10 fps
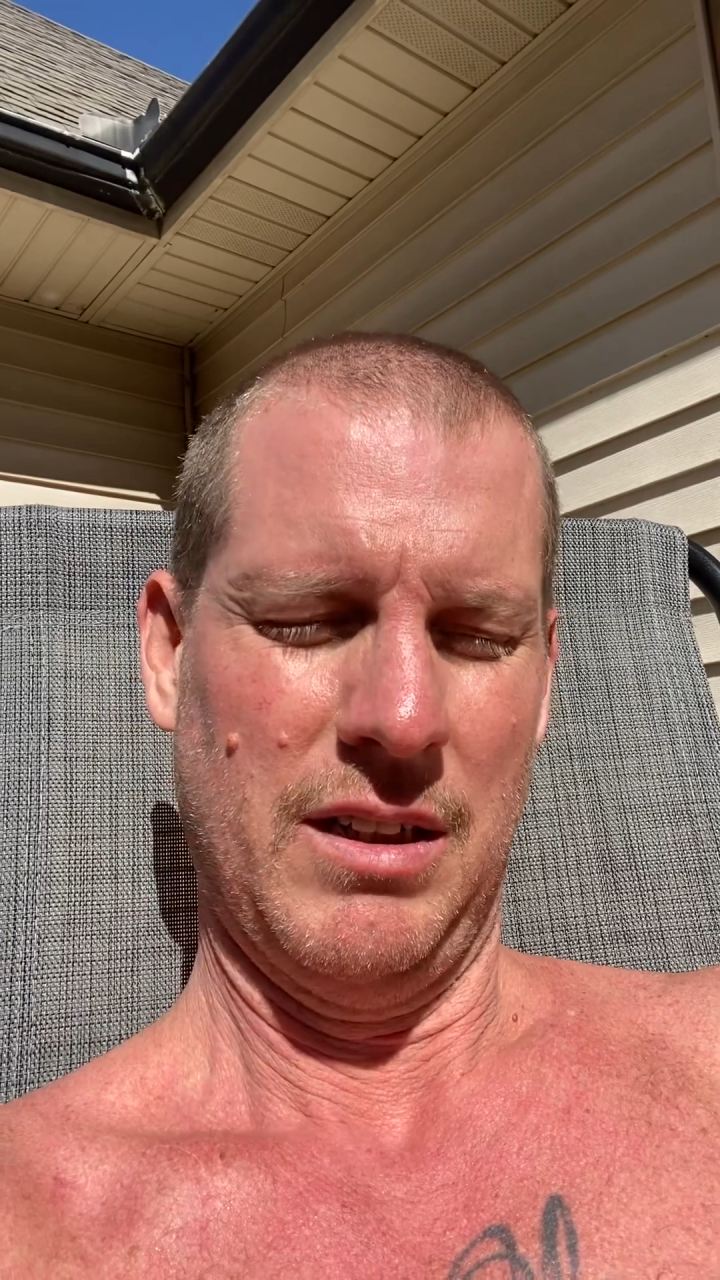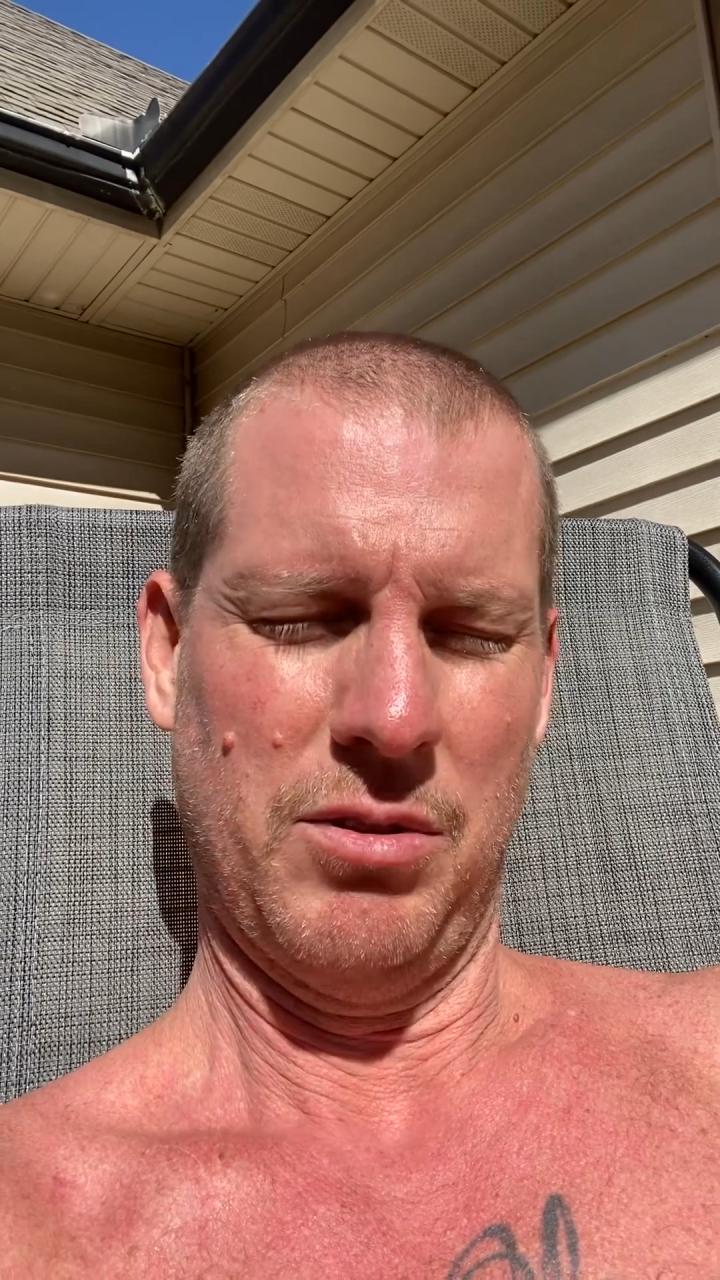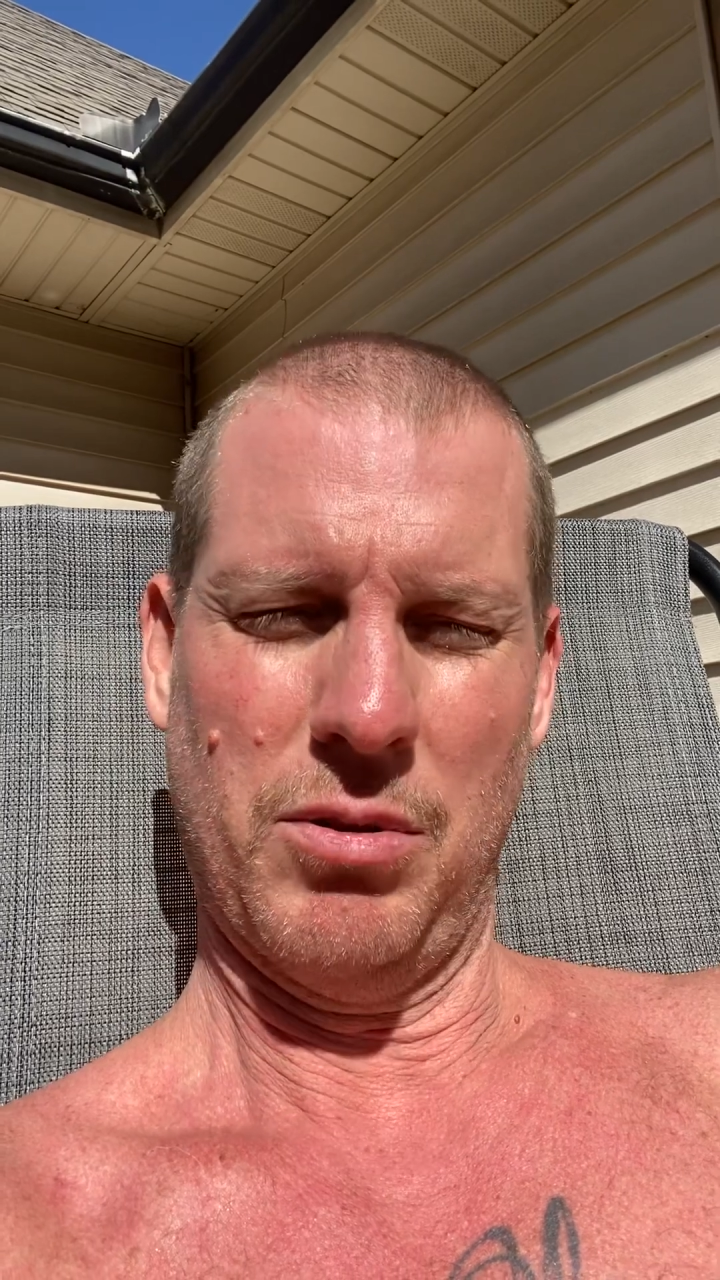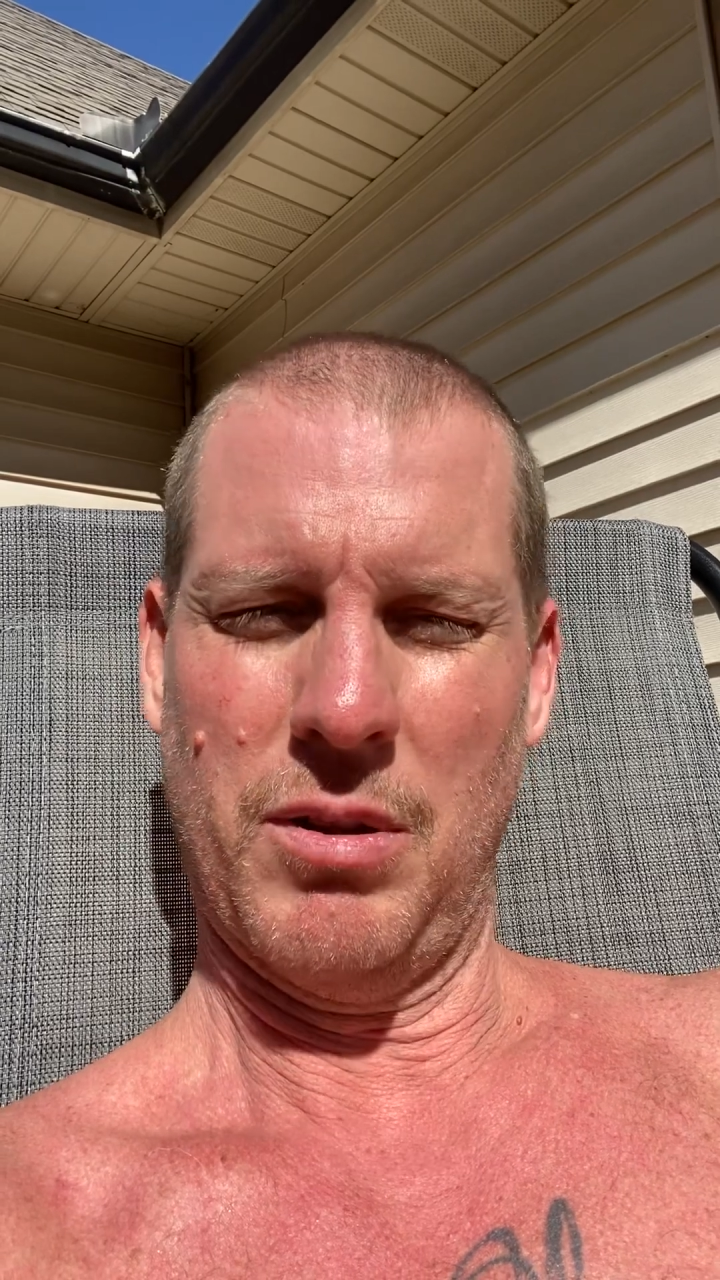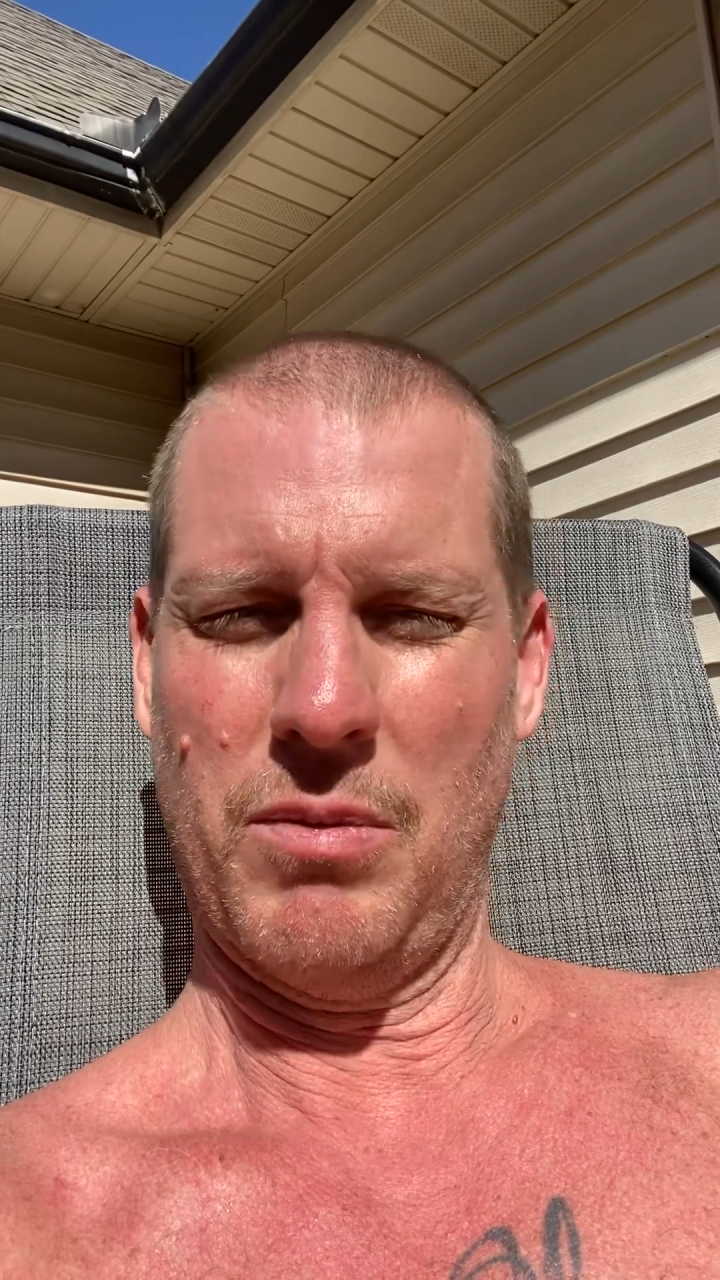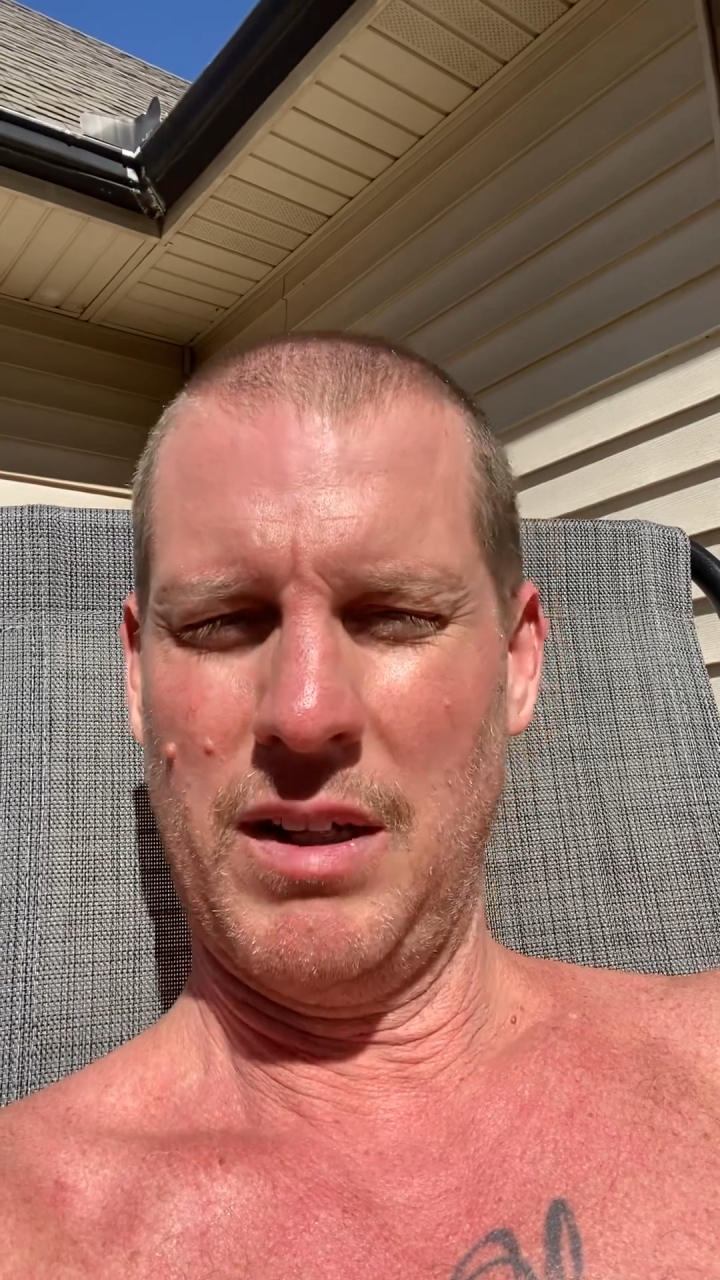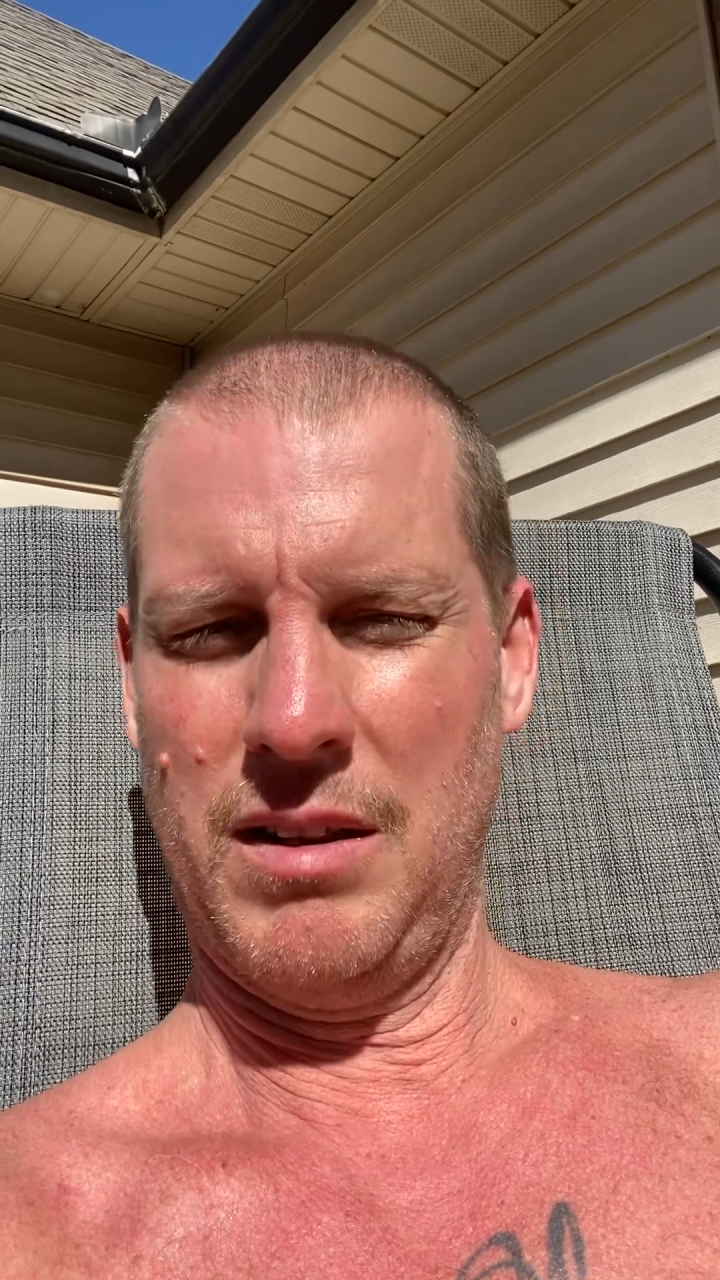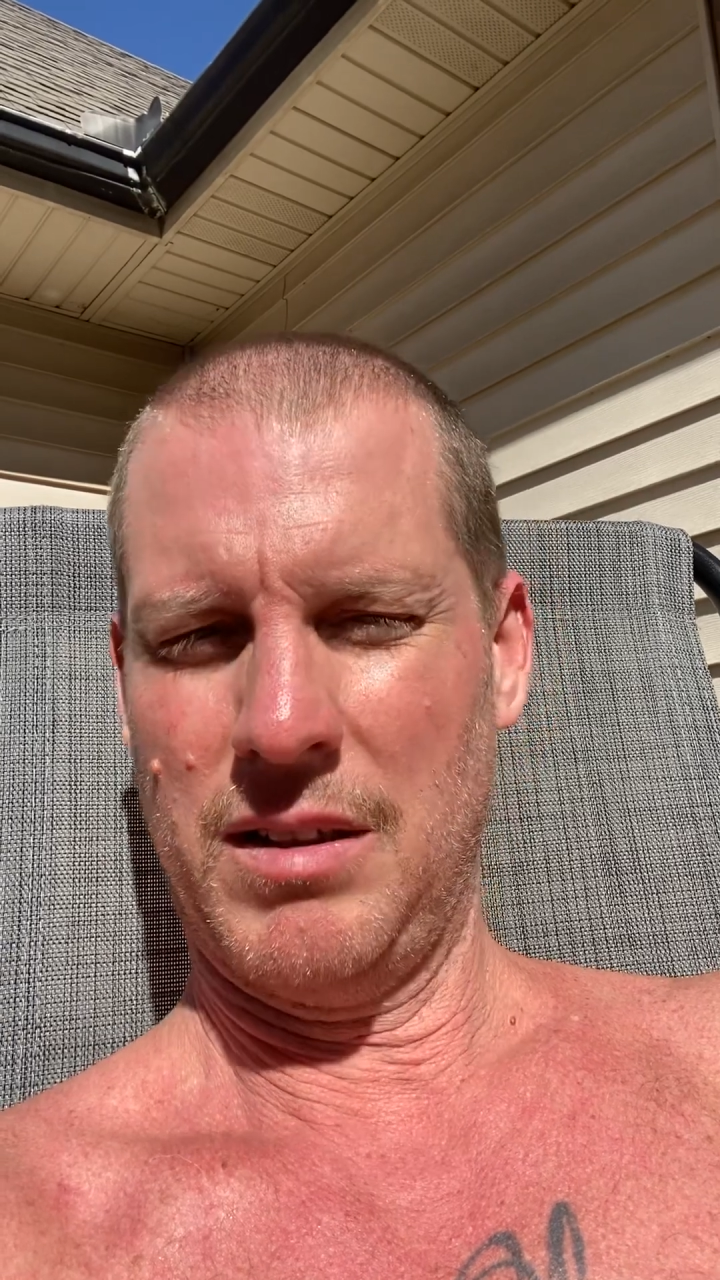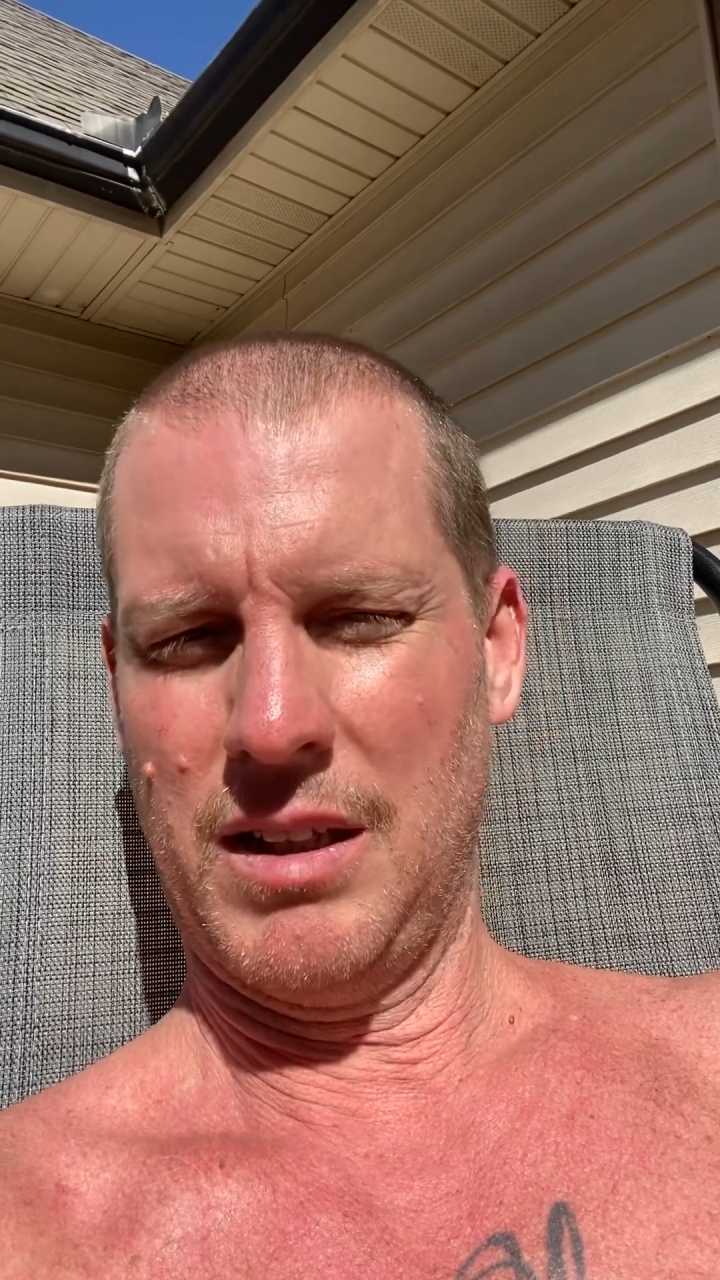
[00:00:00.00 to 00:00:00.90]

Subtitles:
doing well and